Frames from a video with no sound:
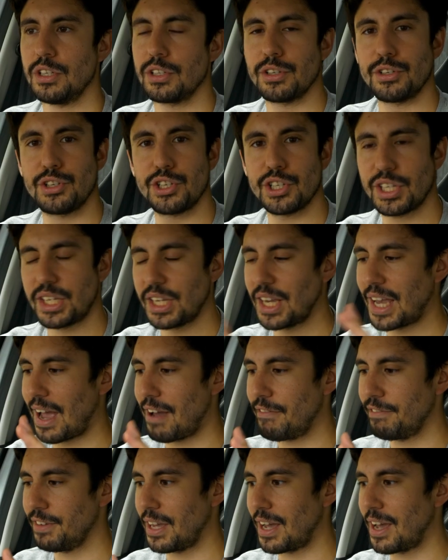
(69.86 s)
So just a
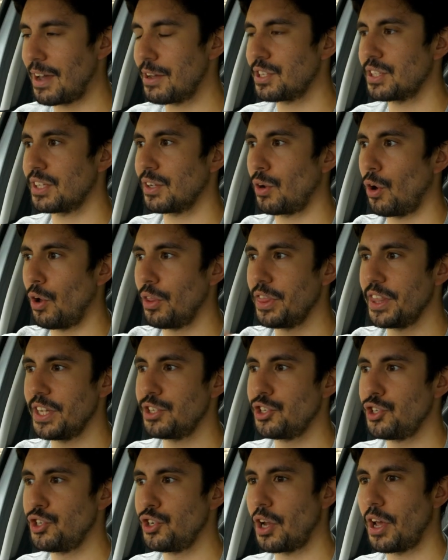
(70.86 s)
caveat, on
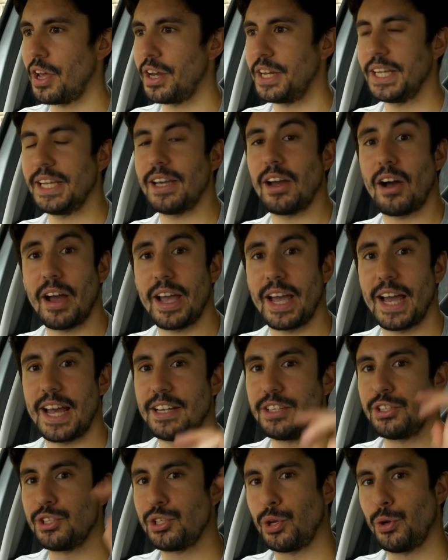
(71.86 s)
this journey, I
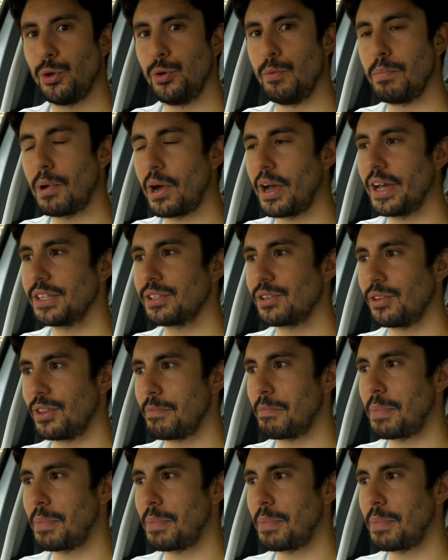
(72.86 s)
had two bikes on the